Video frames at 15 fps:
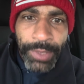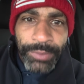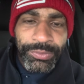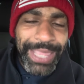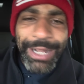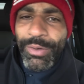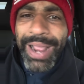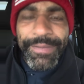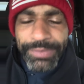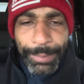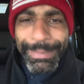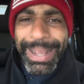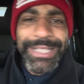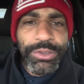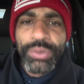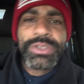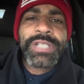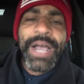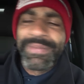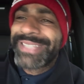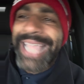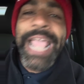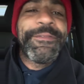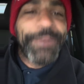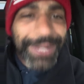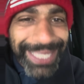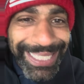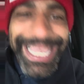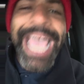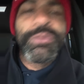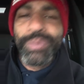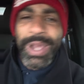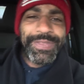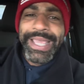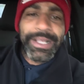they don't have the mental toughness. They forget where they